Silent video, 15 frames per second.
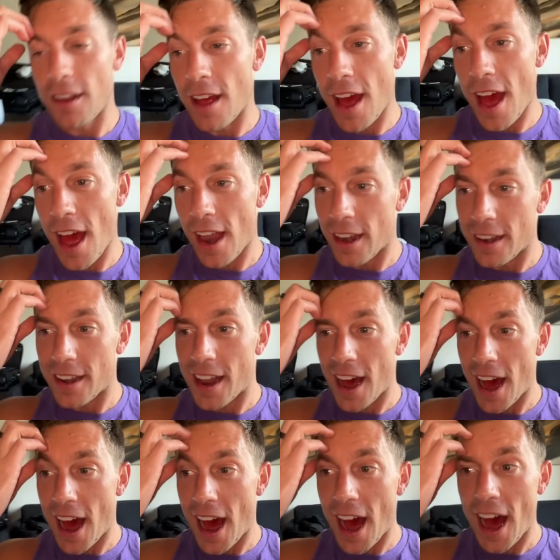and
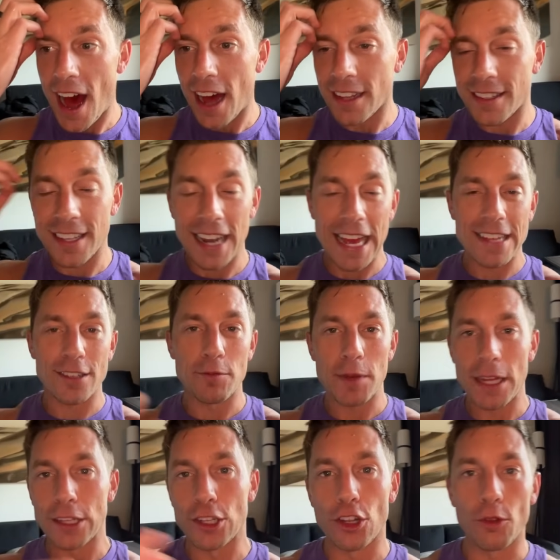today's gonna be
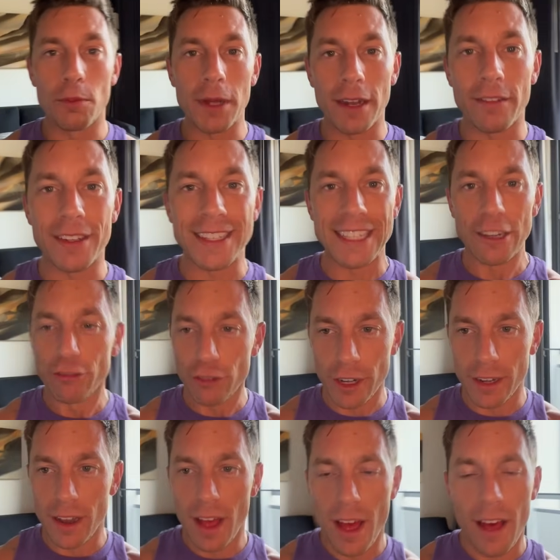a little bit of a
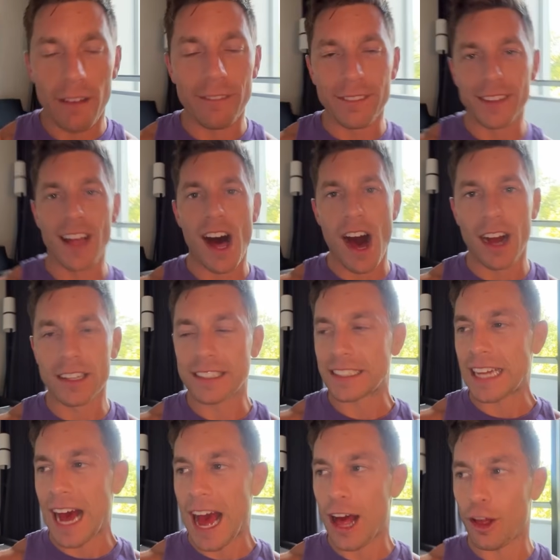different vlog
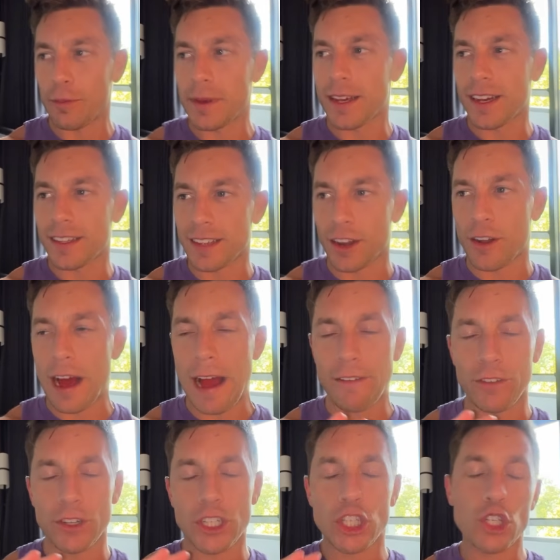style because I don't
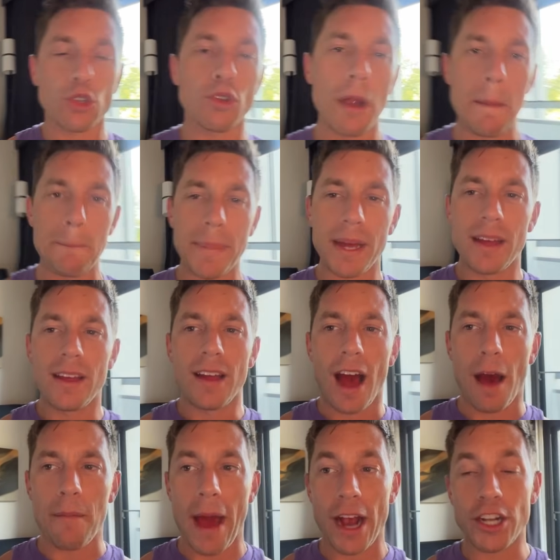have a trip.
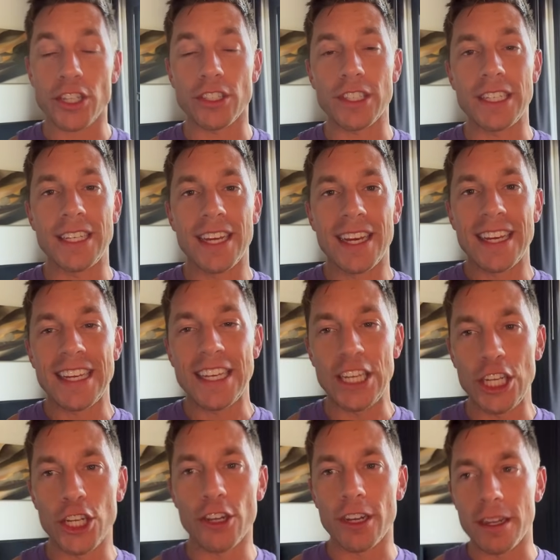I'm actually
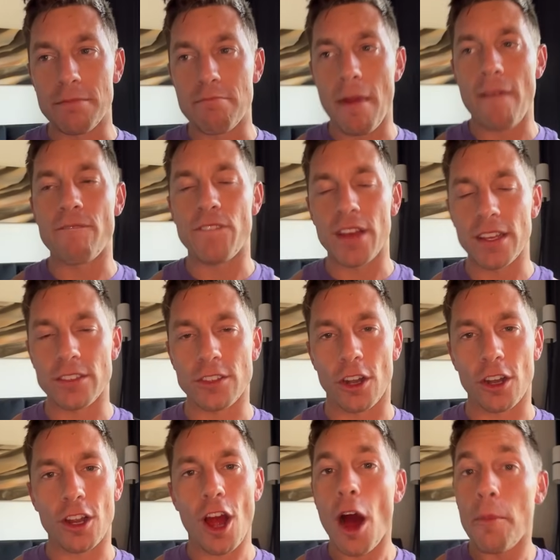here in Memphis,
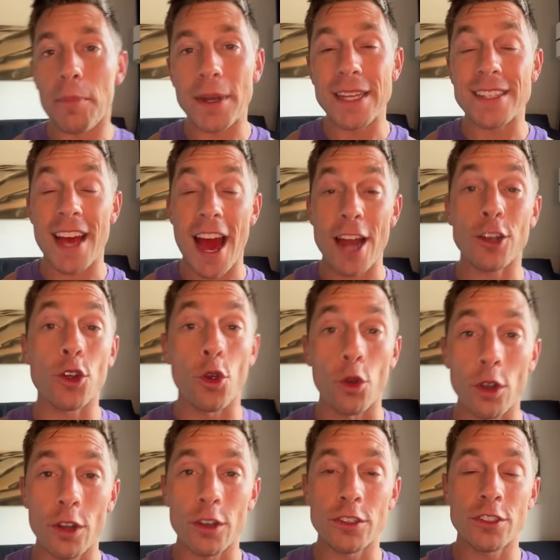our company's
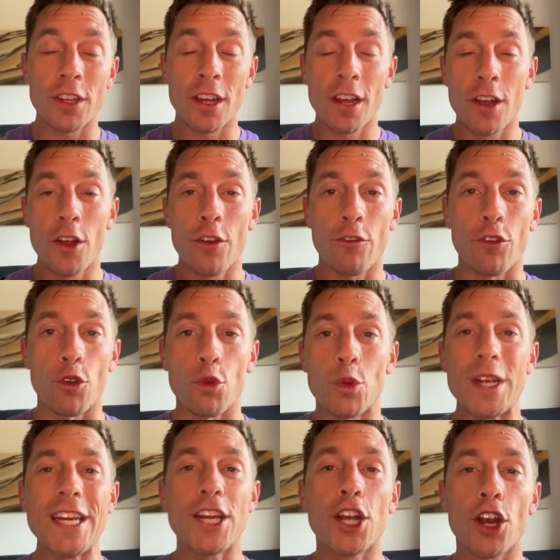headquarters, for
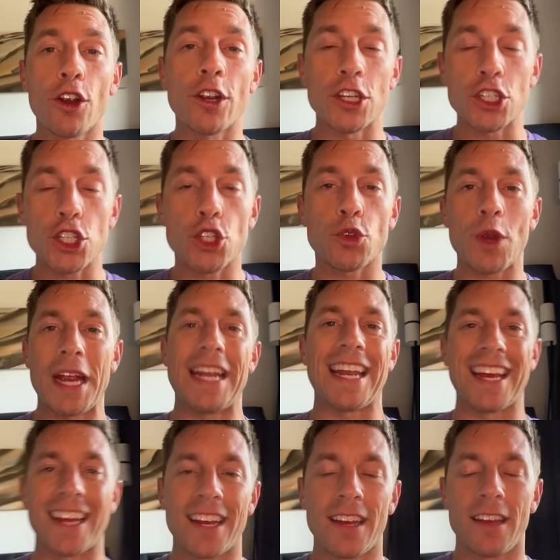Recurrent
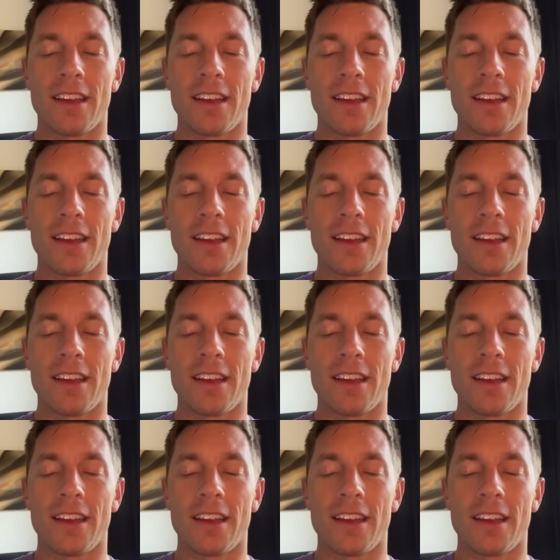training.